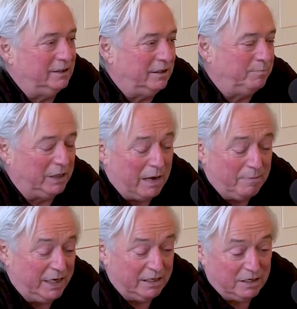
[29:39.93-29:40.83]
but I'm
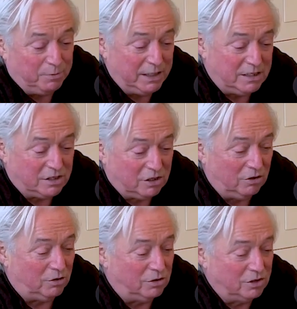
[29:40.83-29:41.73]
in this business so
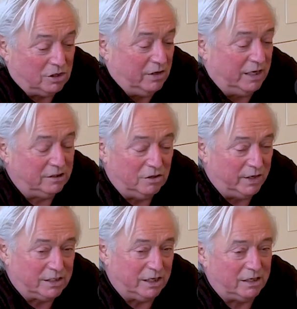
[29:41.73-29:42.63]
long, so I know
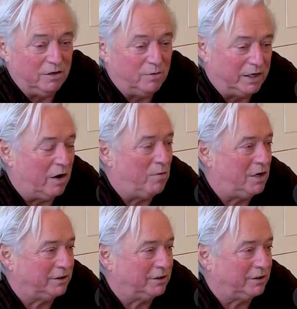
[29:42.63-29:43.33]
exactly what I want,